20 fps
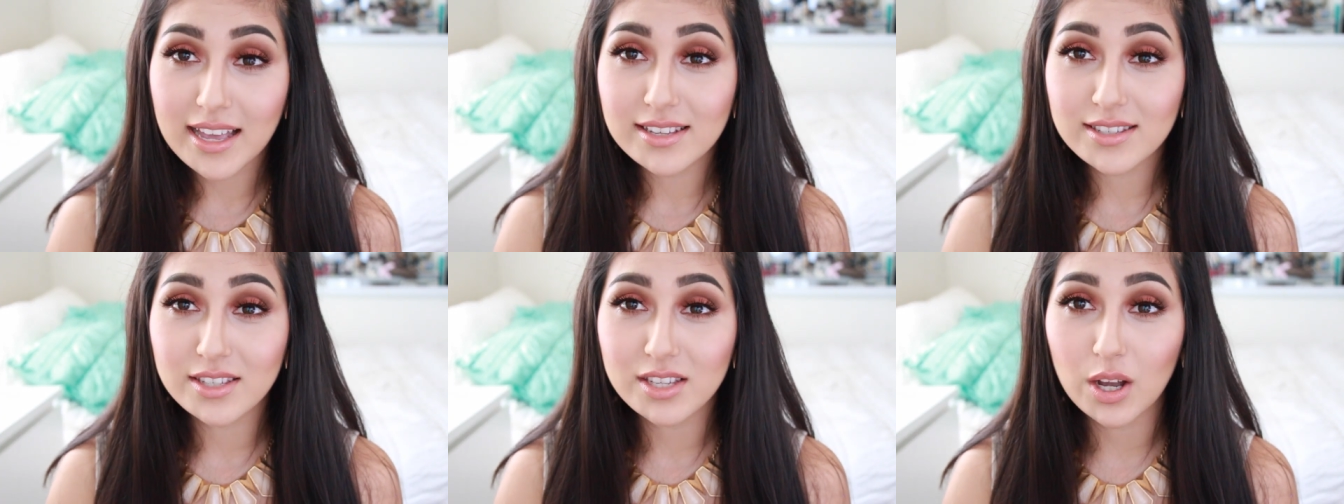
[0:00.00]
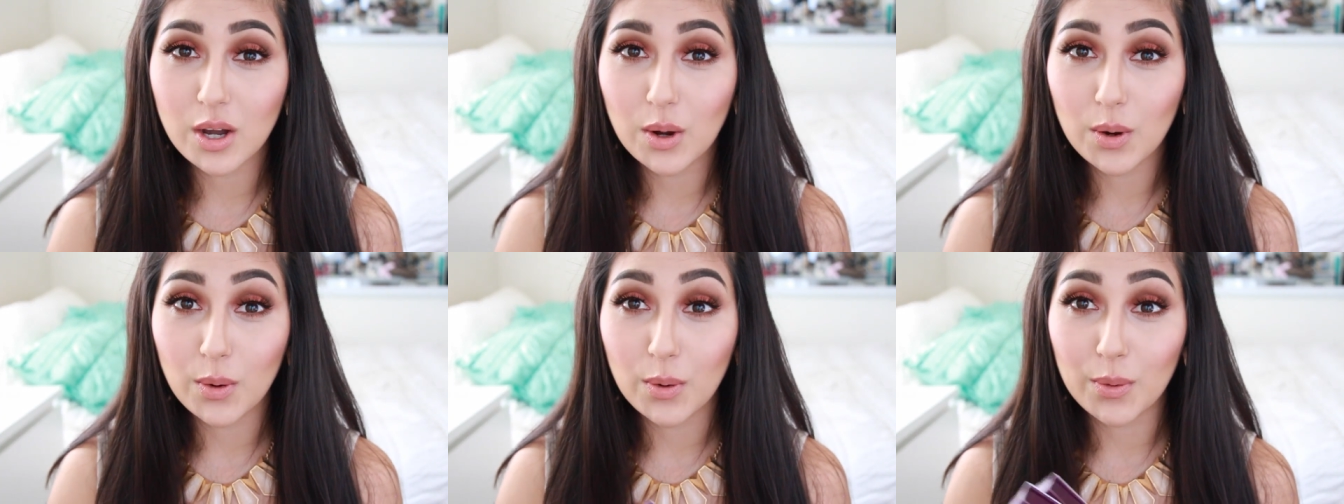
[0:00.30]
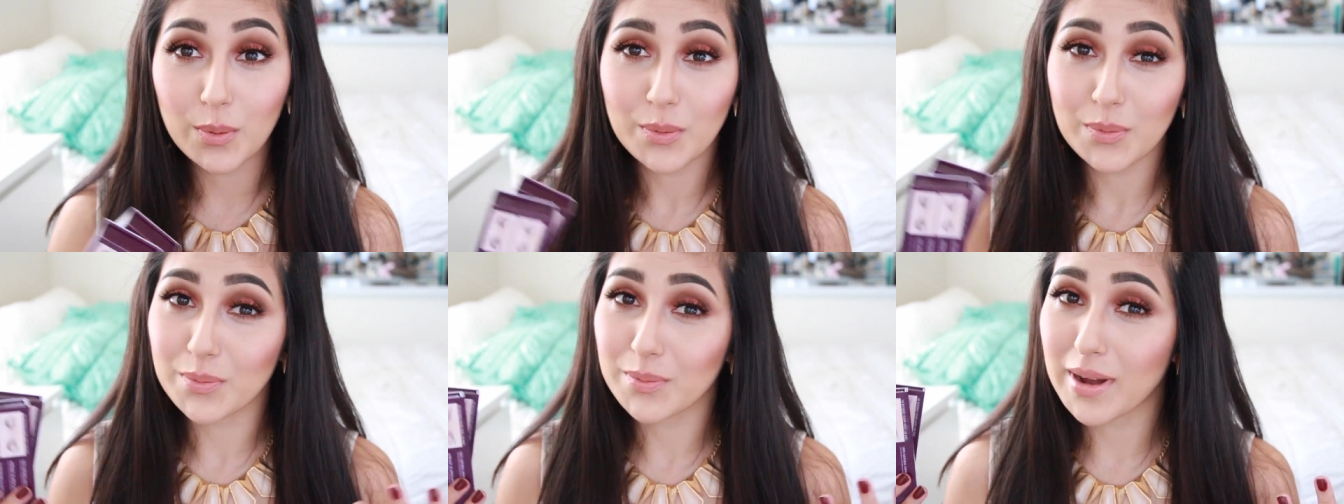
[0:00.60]

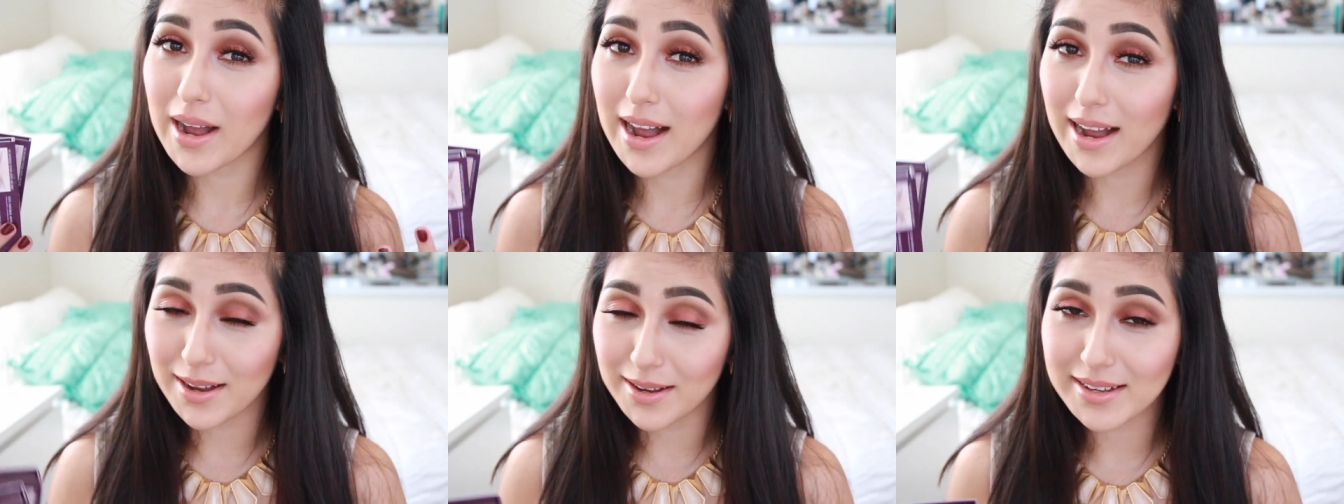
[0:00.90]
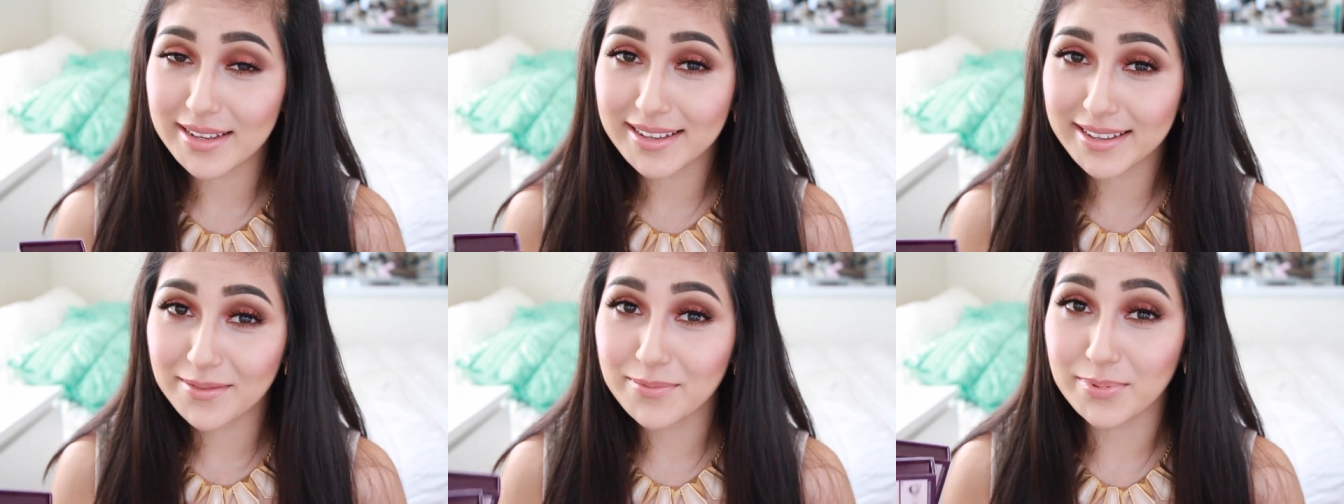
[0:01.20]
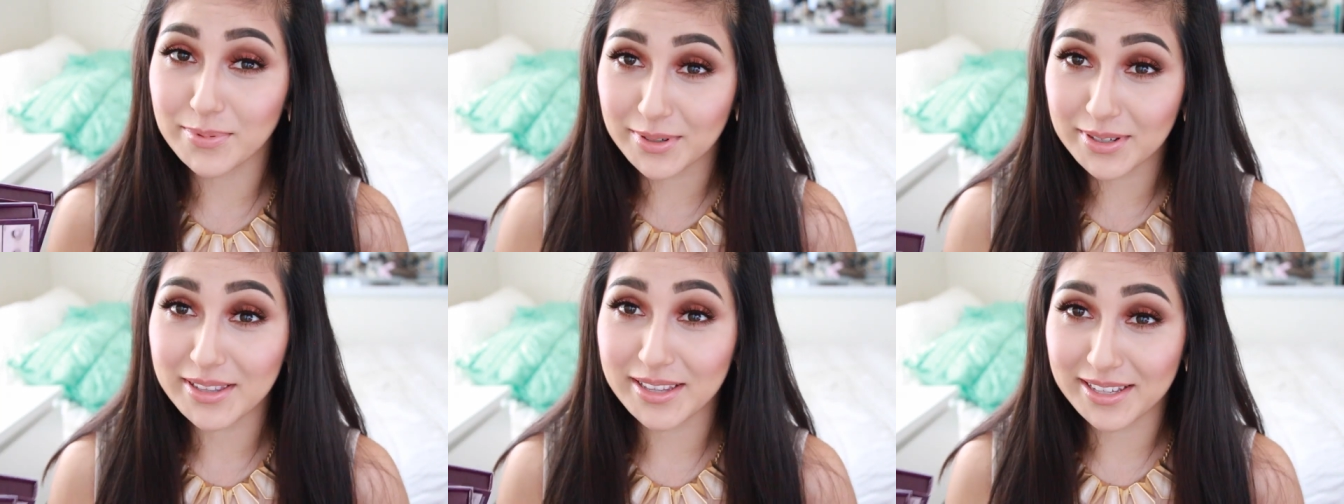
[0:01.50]
So I
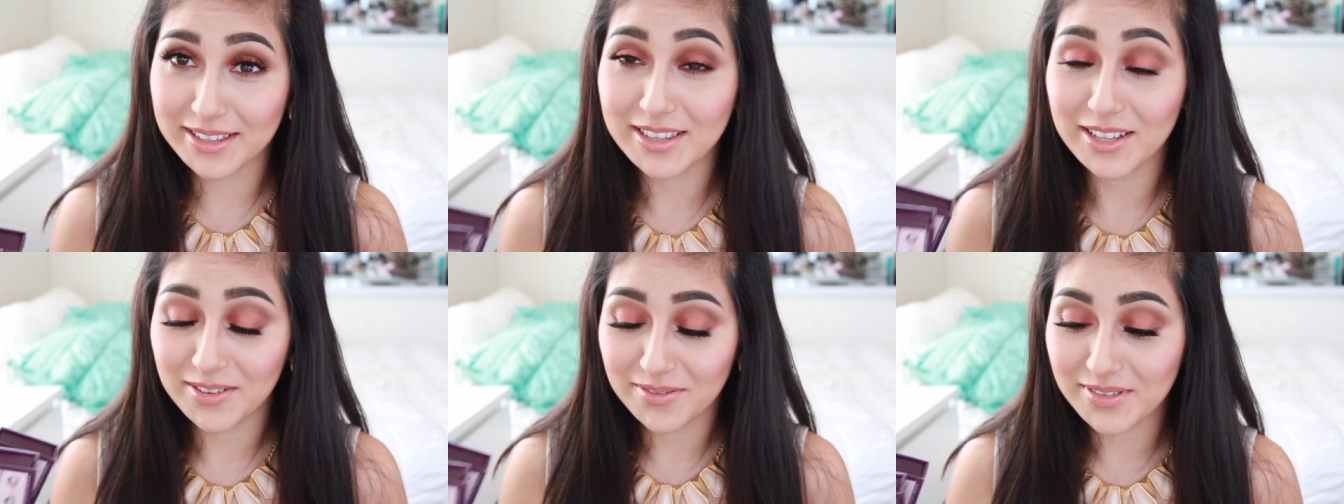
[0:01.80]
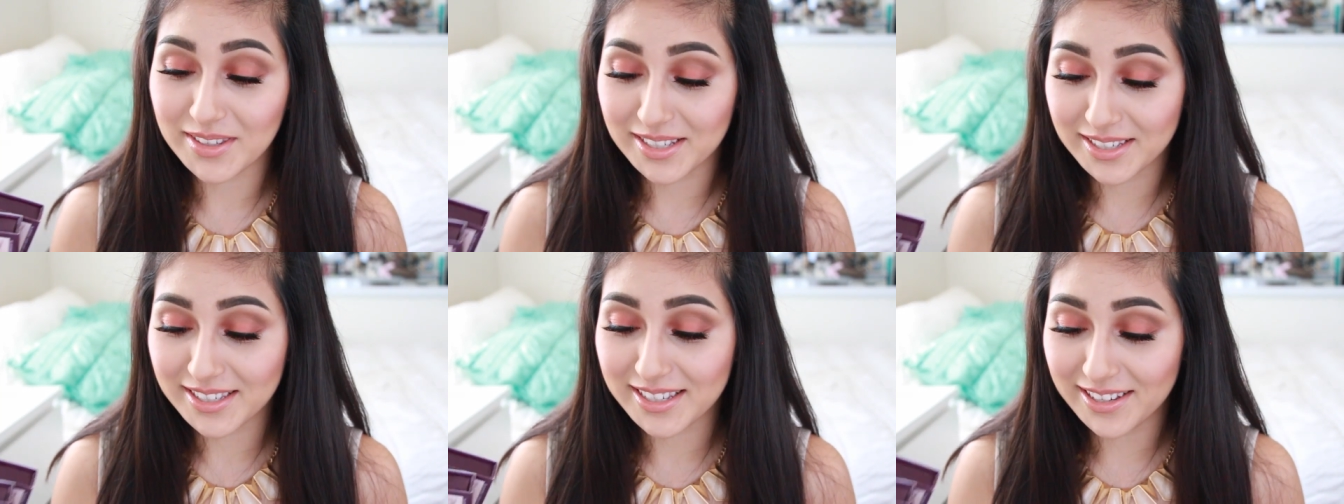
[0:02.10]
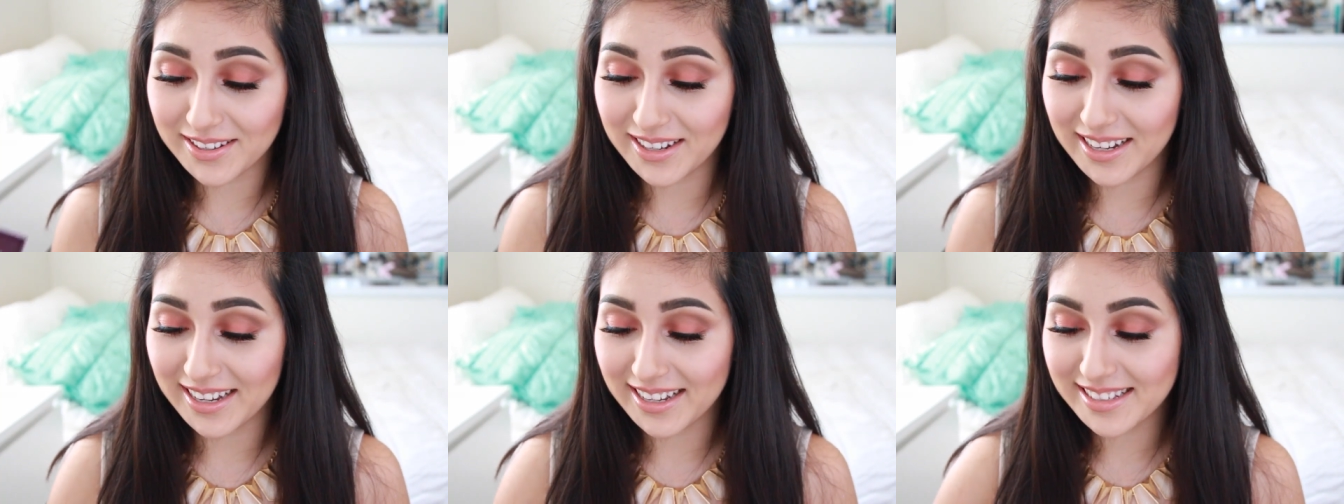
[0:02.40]
really love these,
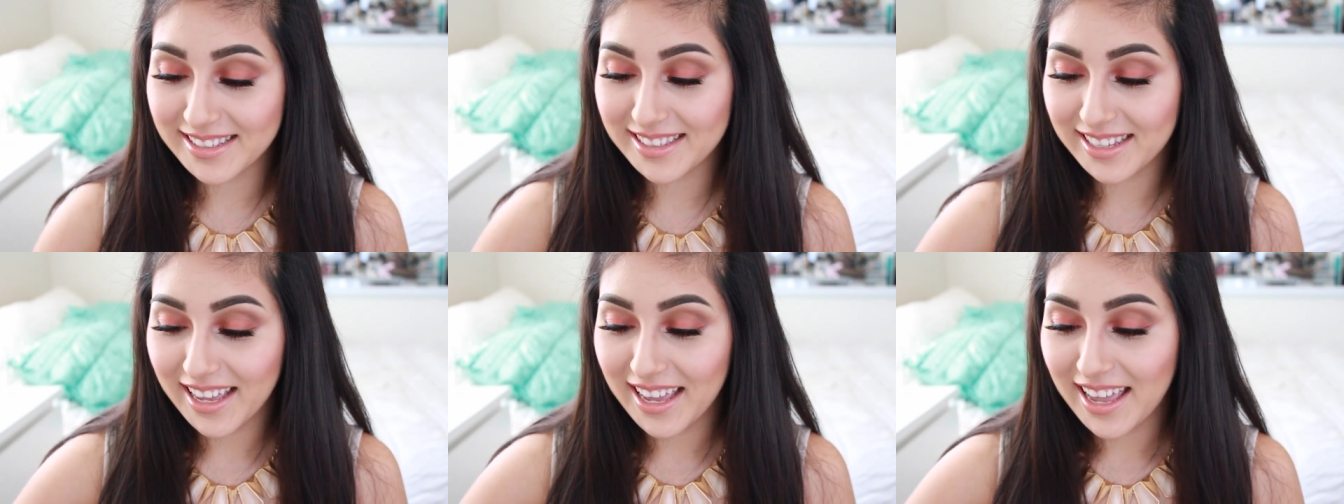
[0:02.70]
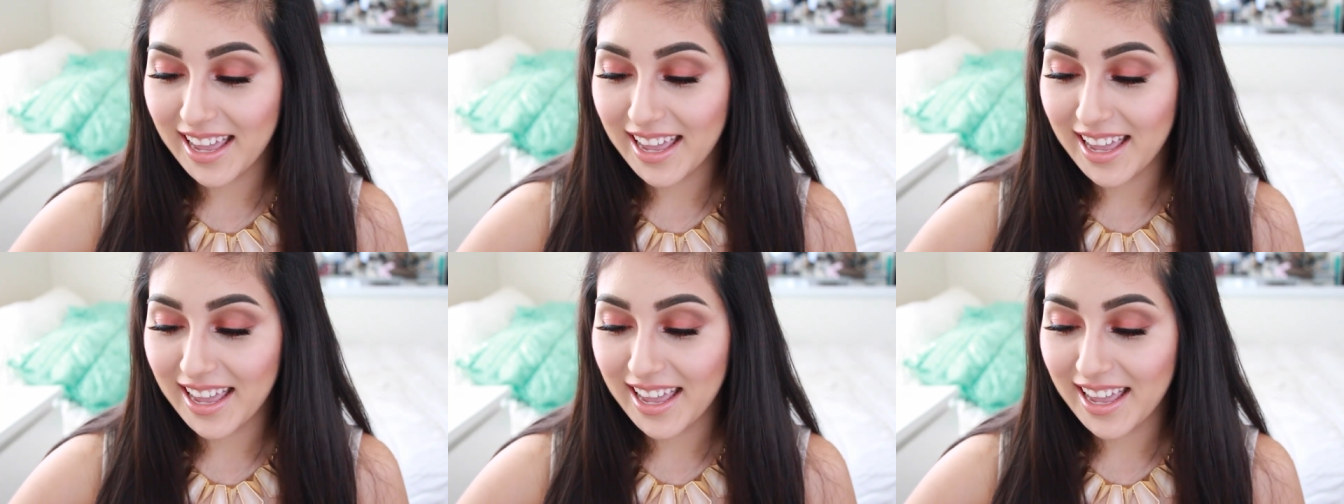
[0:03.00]
you guys.